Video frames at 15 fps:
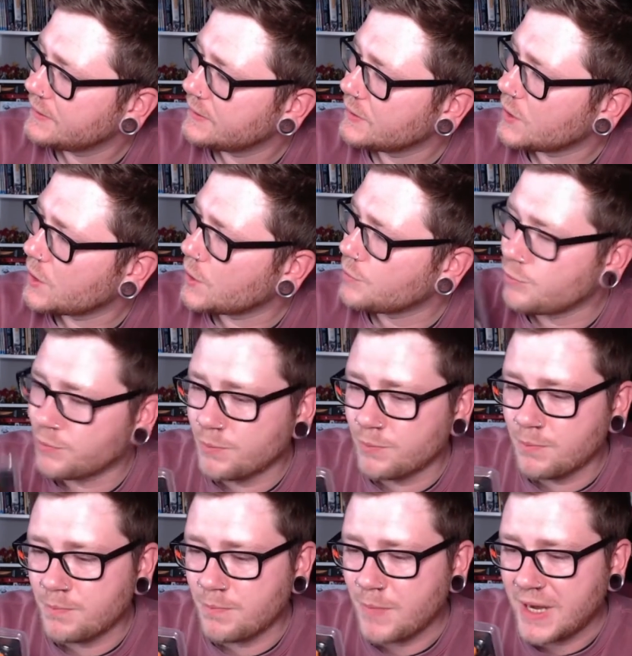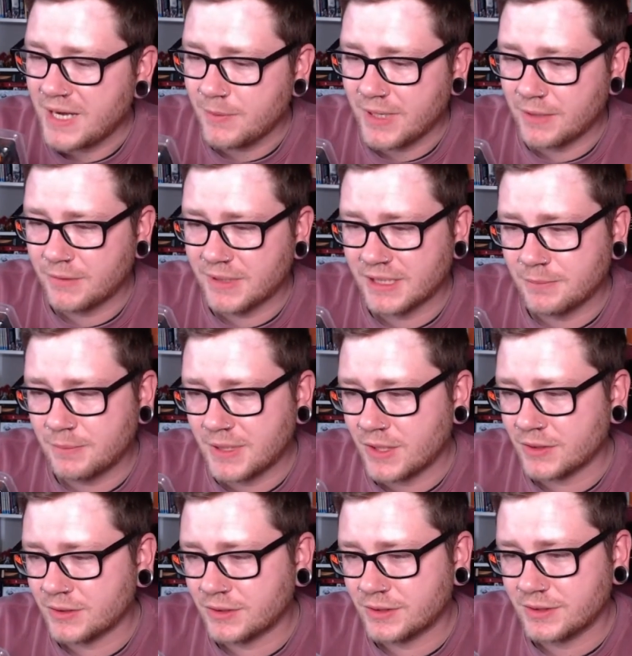or anywhere really
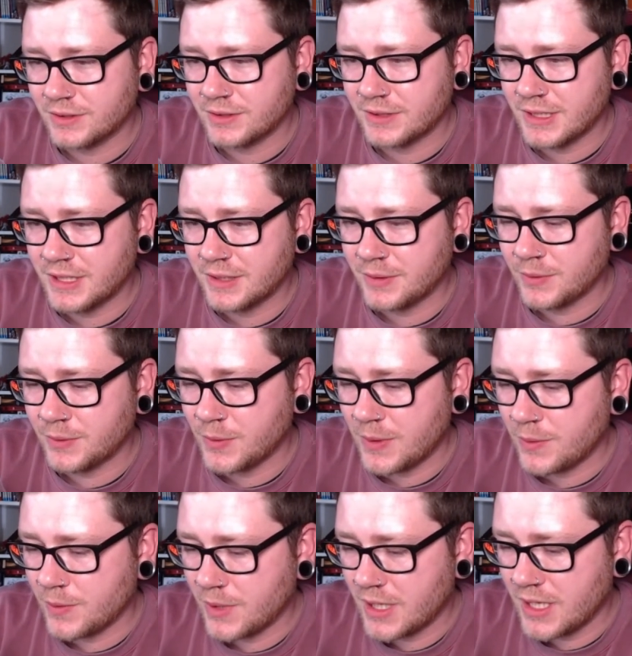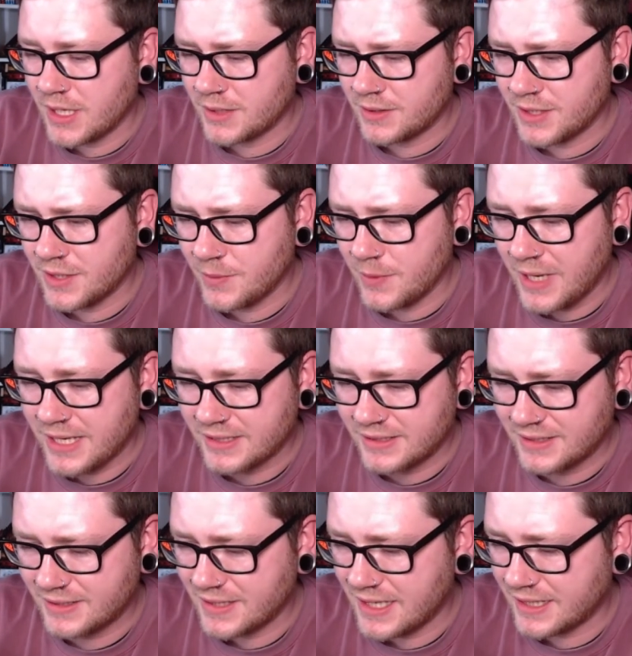beyond the
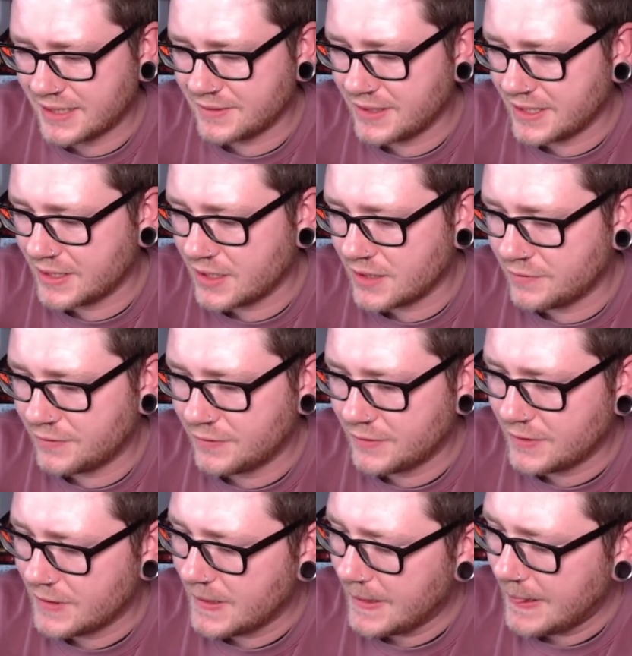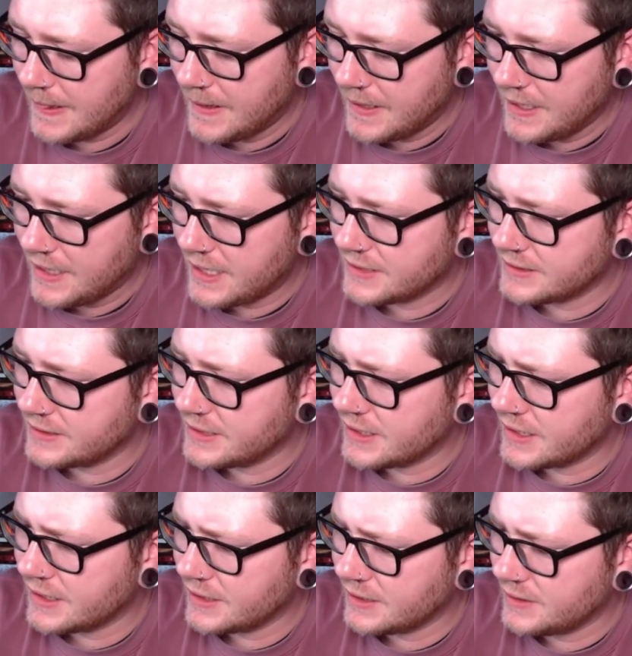US that I can think of,
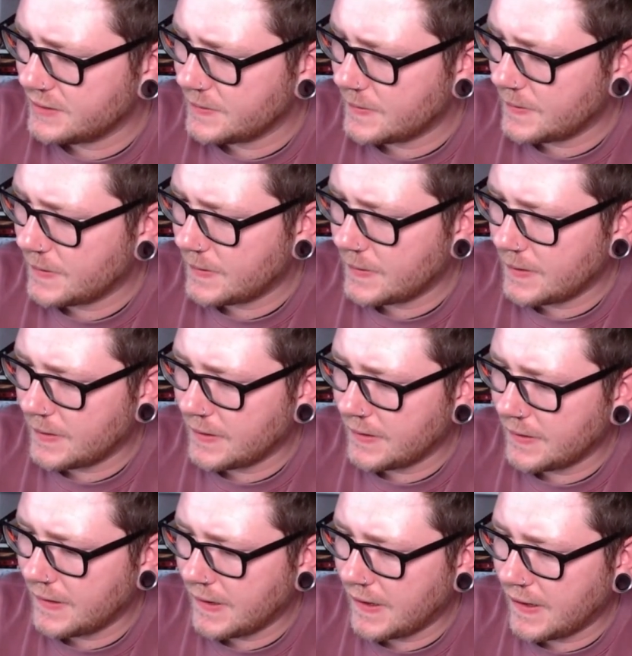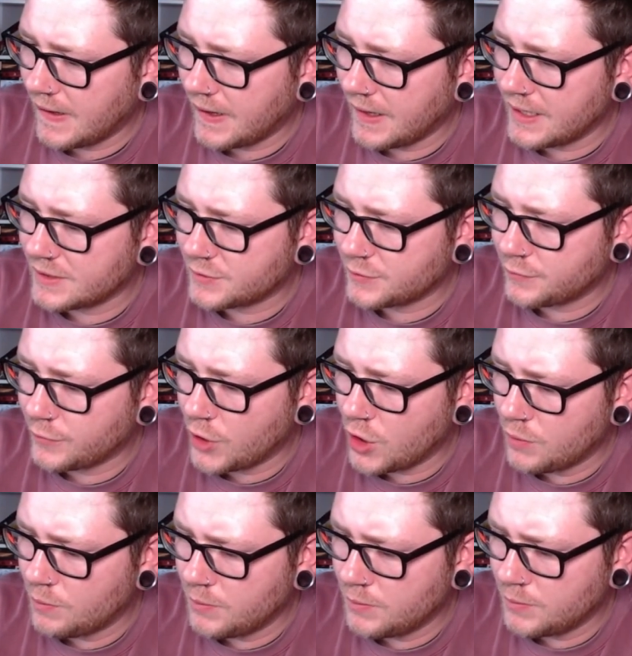and it's
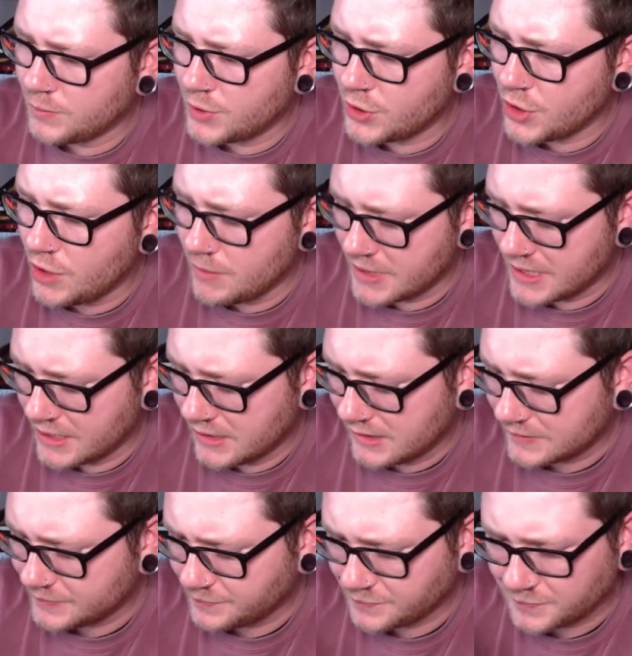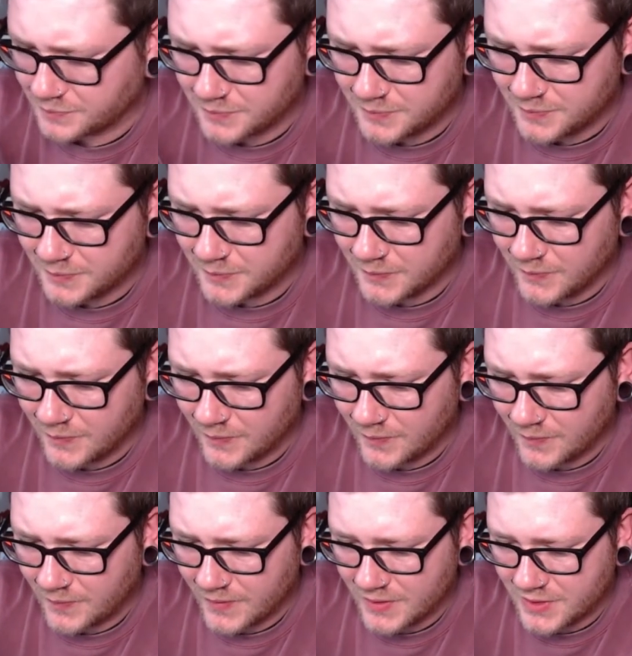from Germany,
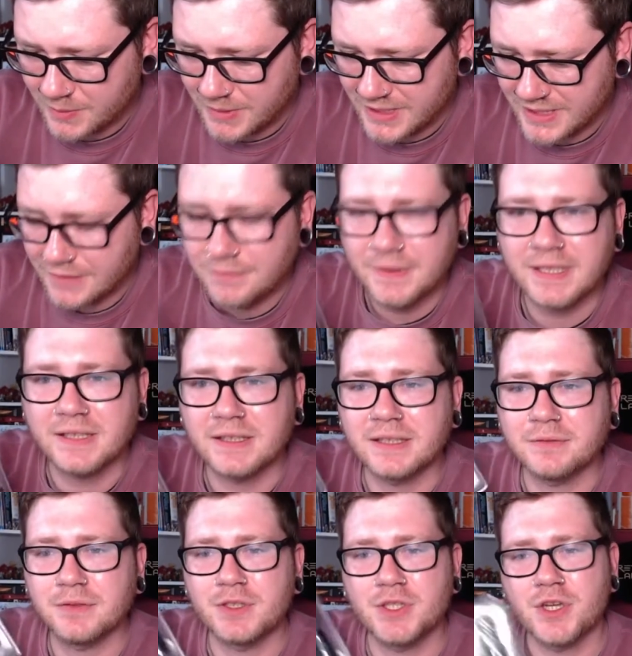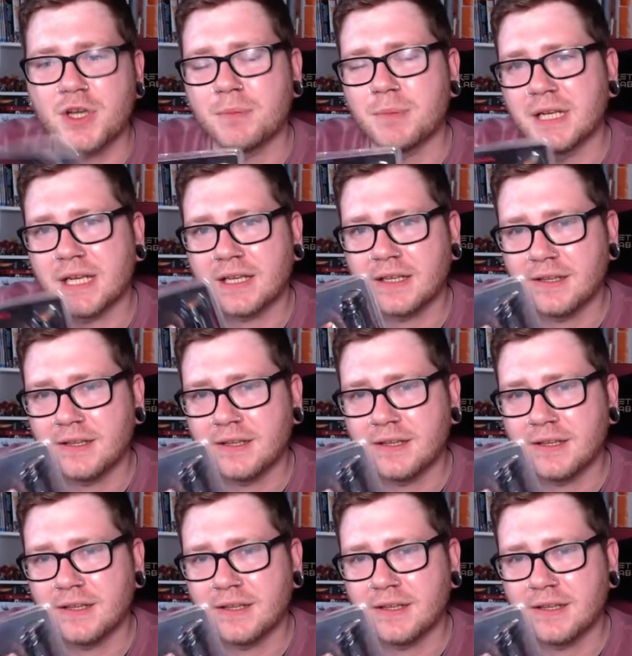specifically for Germany,